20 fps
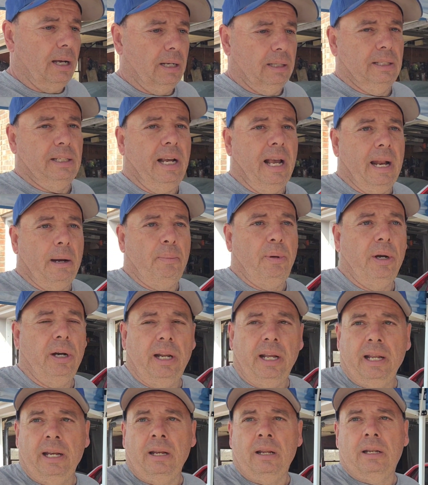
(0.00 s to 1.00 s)
We got to put
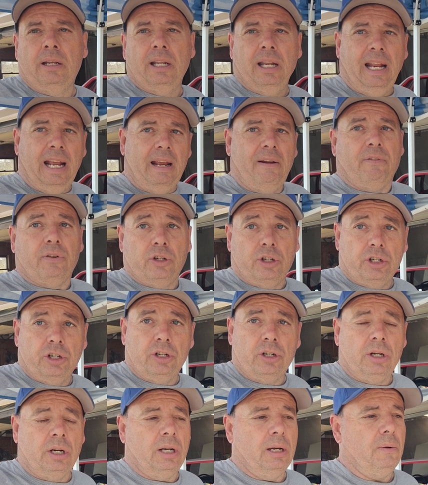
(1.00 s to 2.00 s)
it in today for
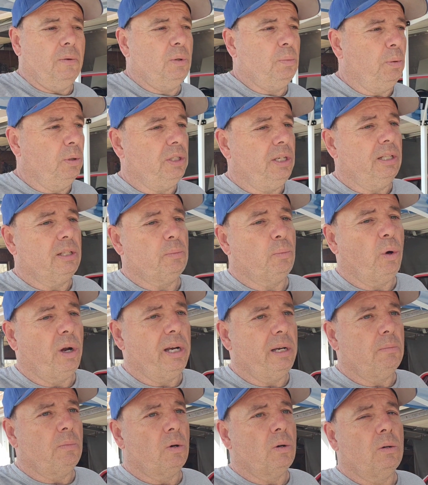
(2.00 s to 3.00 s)
sure. I was supposed to get some
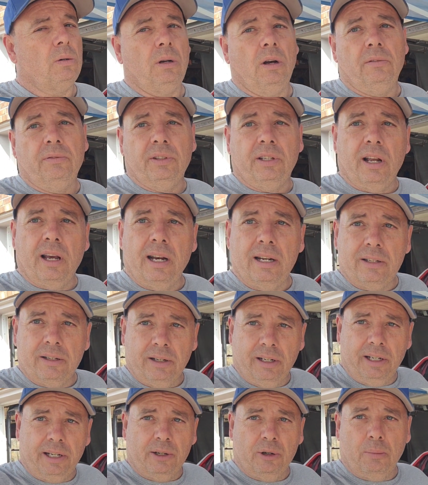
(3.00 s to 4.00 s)
rain tomorrow. Hopefully not. It's
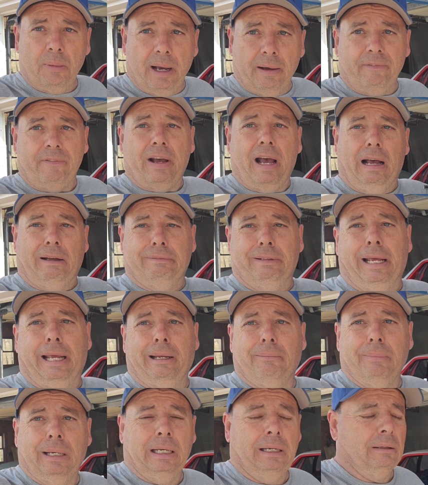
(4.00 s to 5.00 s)
going to kill my
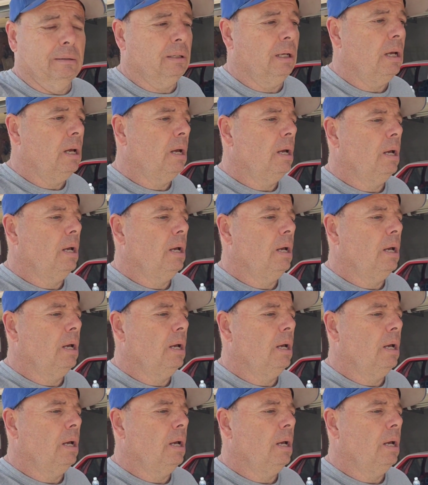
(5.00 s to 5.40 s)
5-day build.